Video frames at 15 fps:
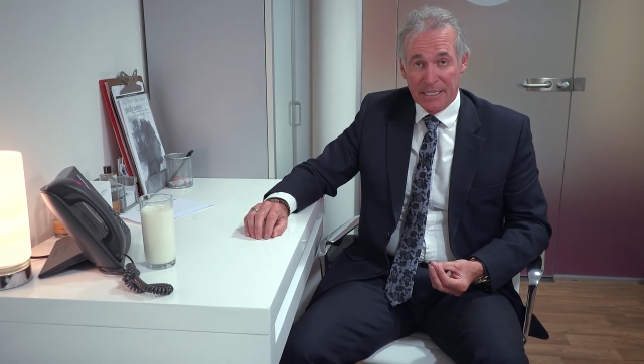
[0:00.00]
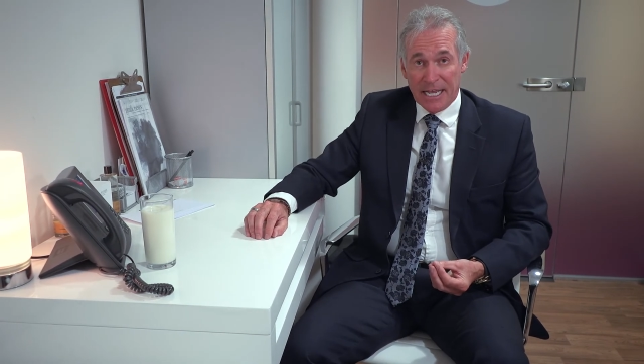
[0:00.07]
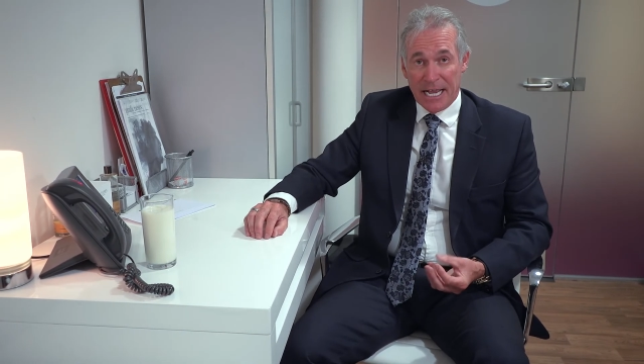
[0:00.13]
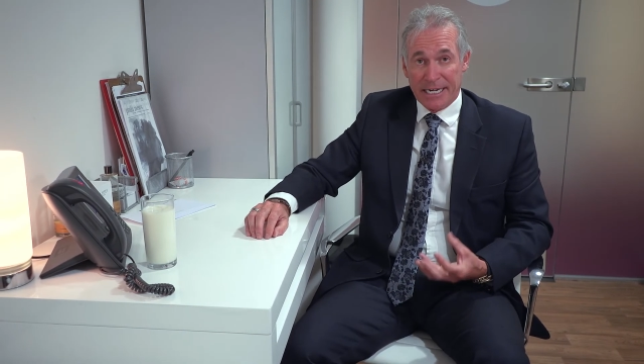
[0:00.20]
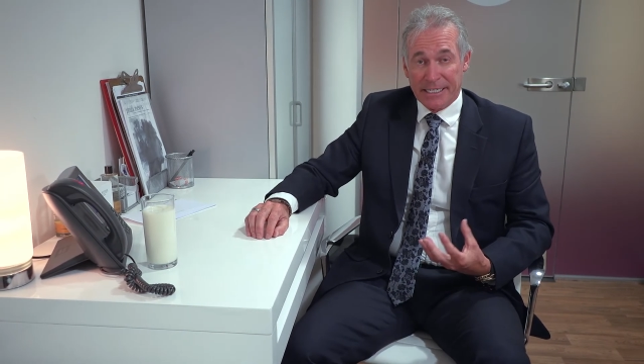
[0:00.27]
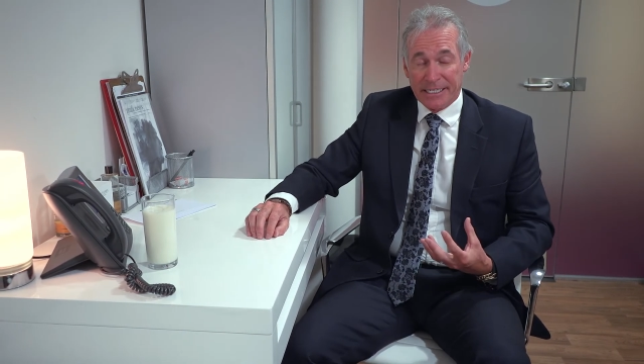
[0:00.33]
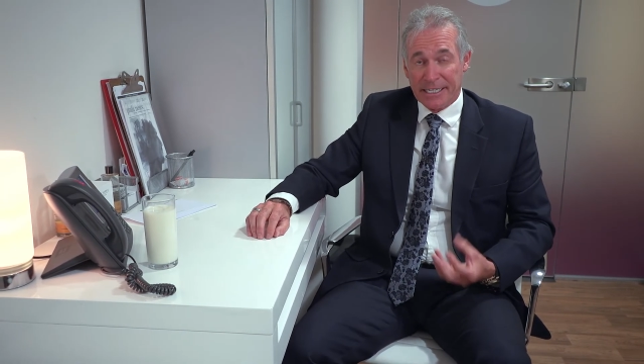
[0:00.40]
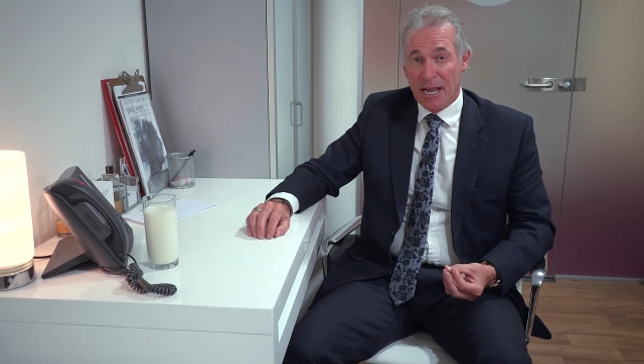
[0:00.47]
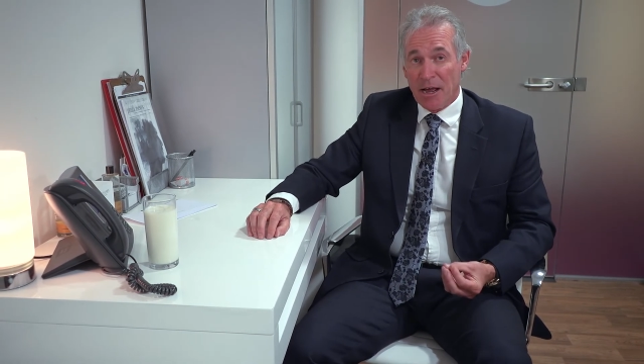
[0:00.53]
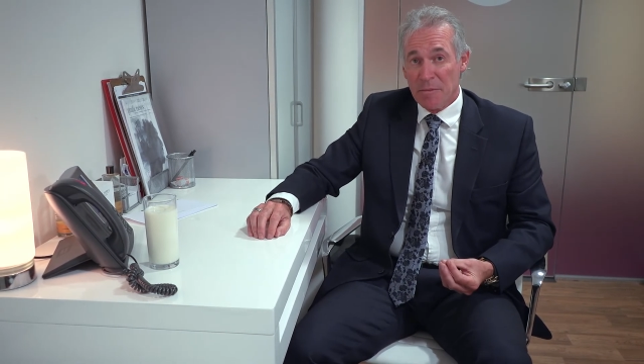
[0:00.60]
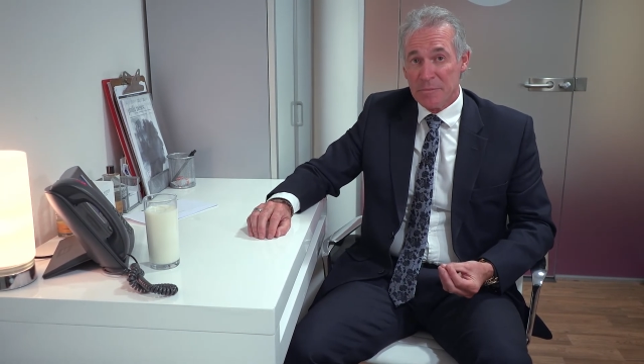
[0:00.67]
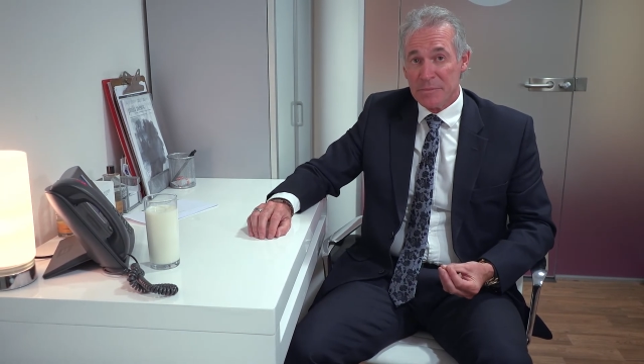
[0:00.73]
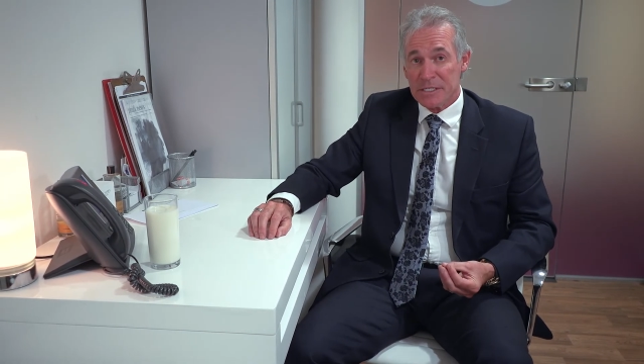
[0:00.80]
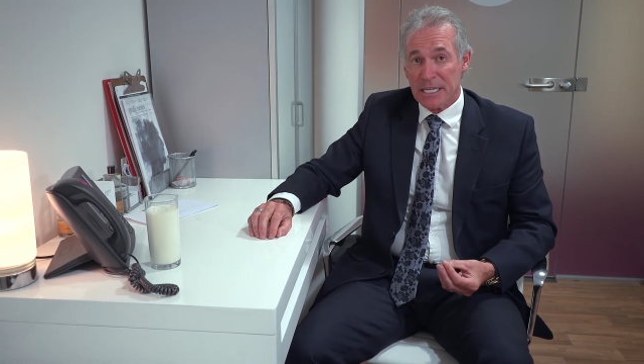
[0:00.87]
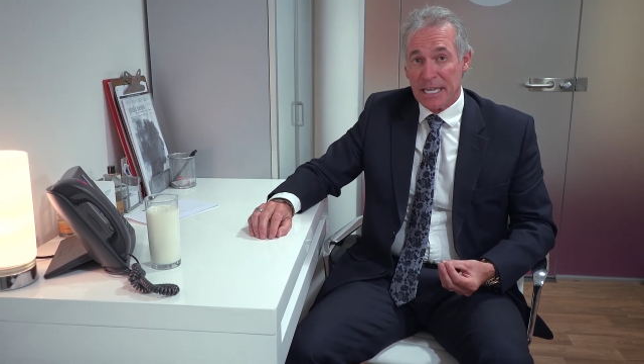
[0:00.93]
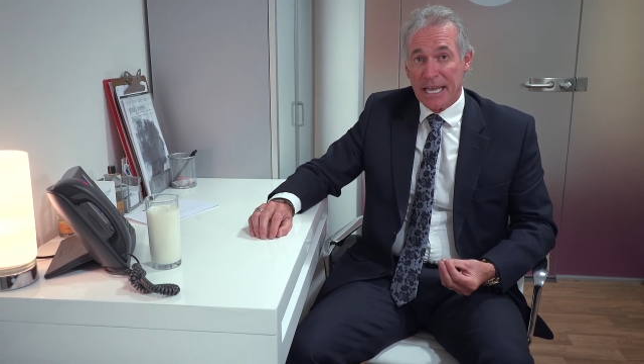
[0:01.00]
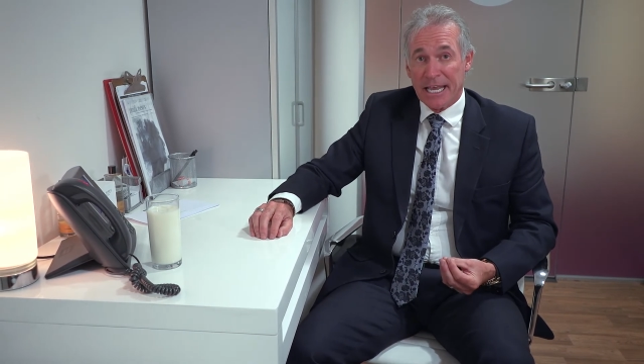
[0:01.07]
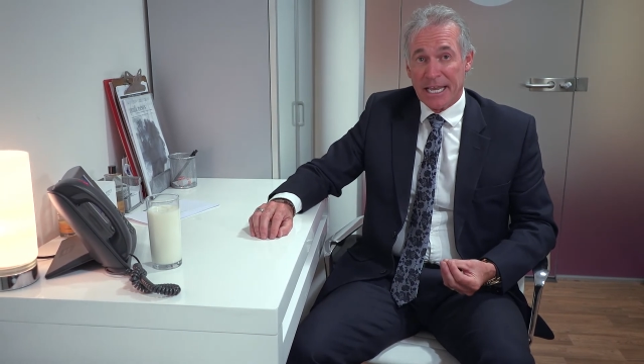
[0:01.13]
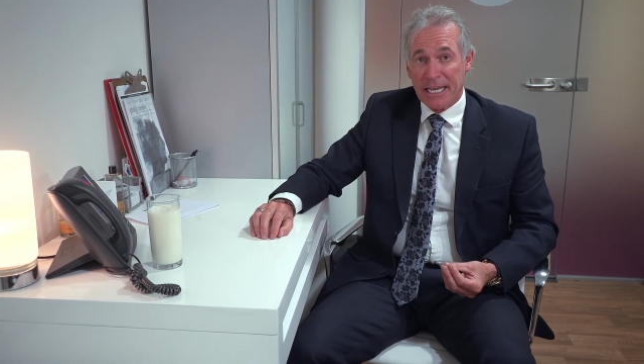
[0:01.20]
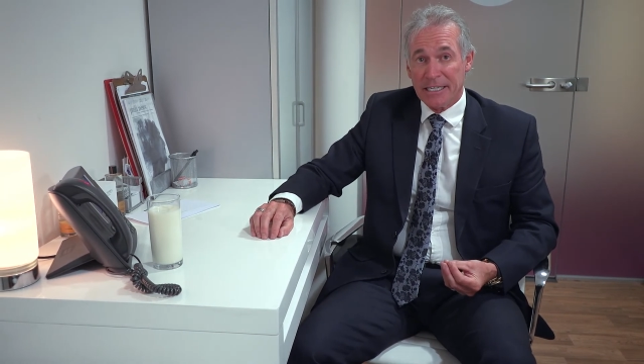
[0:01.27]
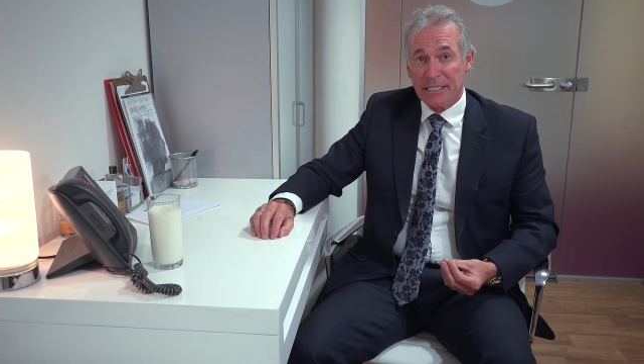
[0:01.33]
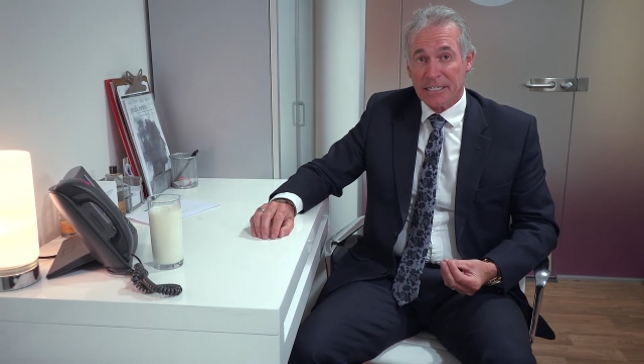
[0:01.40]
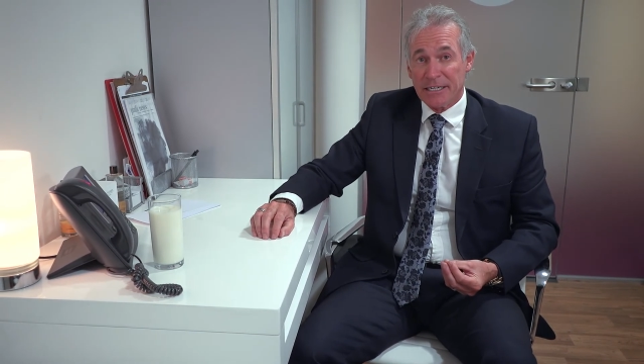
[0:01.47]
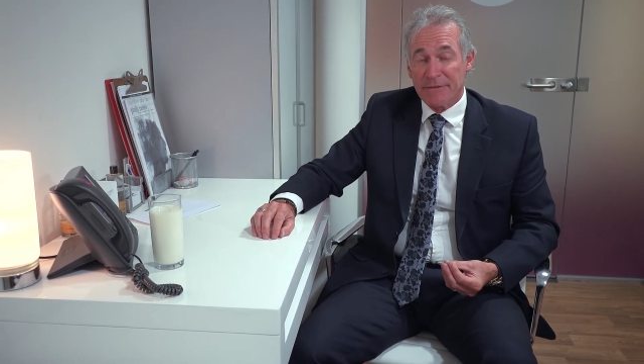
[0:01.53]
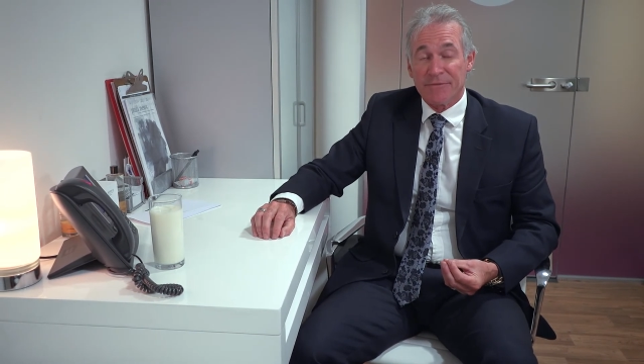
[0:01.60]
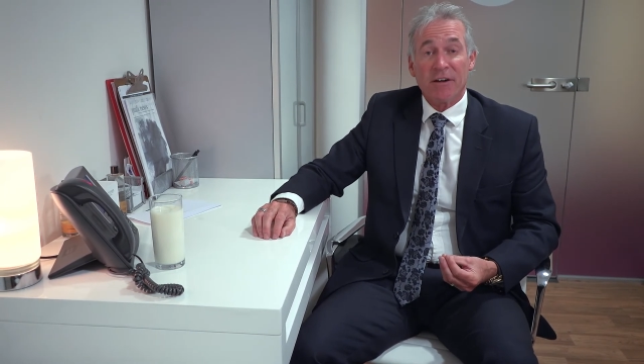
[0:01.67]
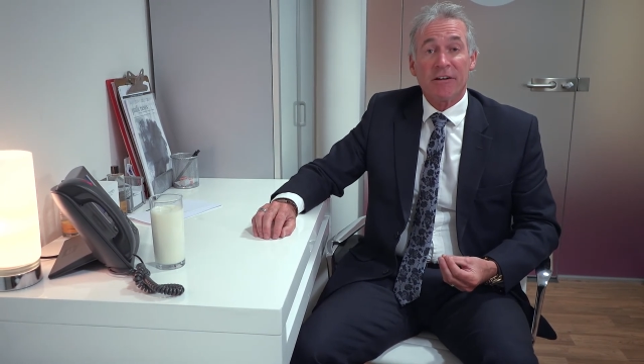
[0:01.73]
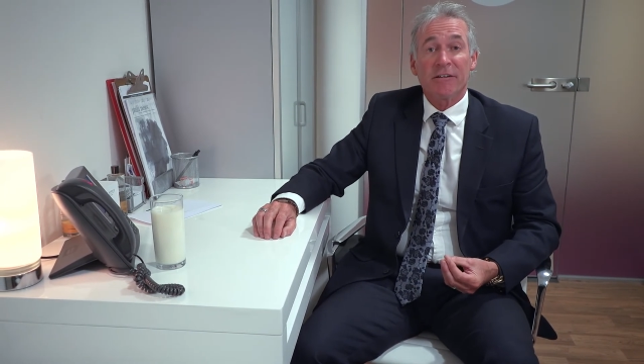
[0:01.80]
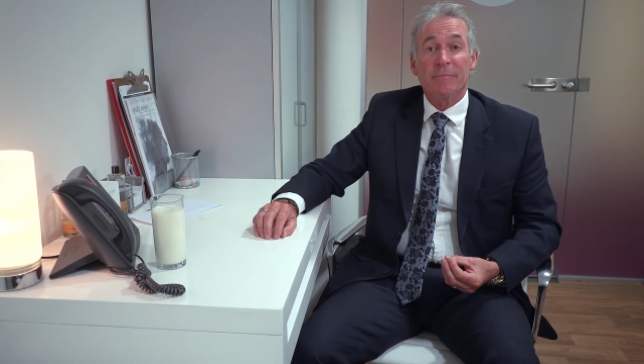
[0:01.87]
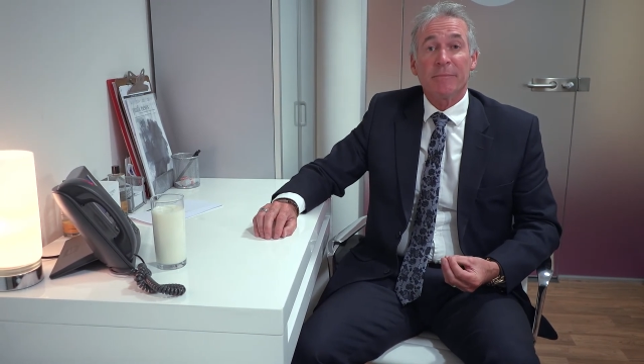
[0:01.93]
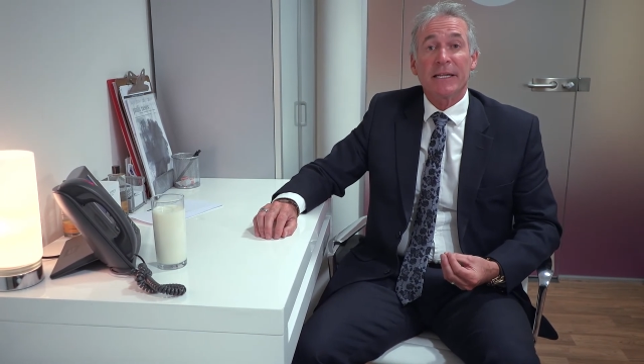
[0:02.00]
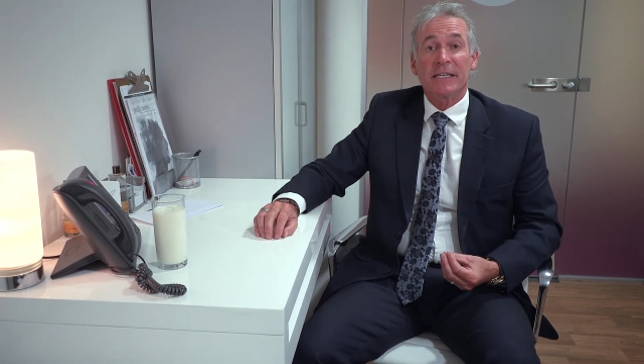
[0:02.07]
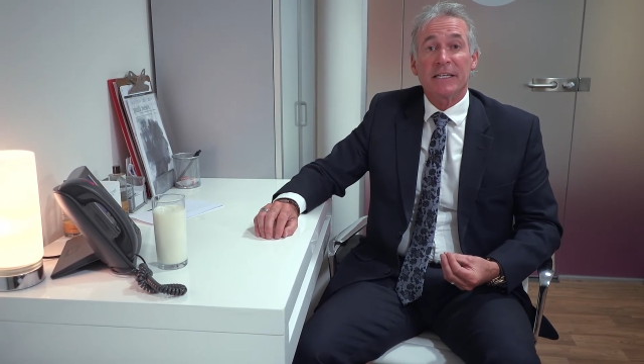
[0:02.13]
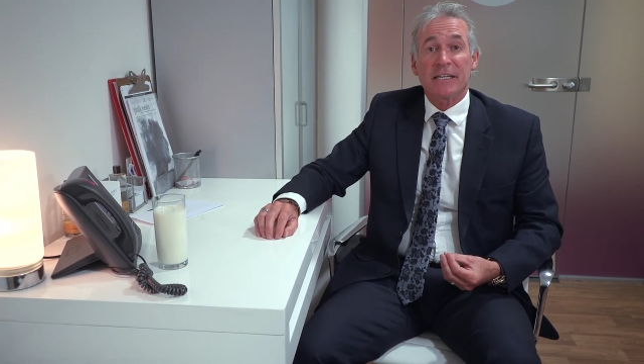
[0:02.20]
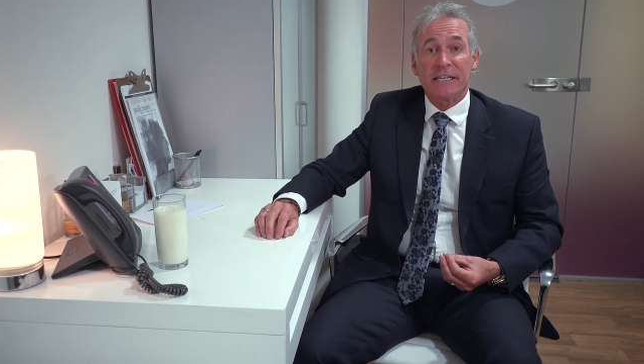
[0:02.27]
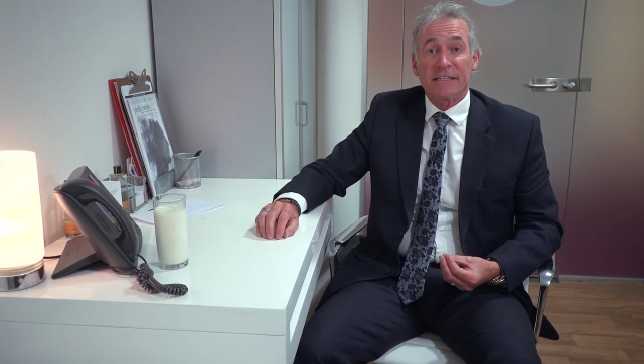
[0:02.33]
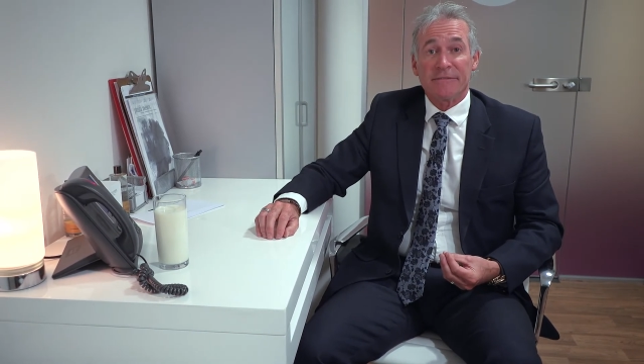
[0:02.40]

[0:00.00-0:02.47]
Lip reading: And it comes in an environmentally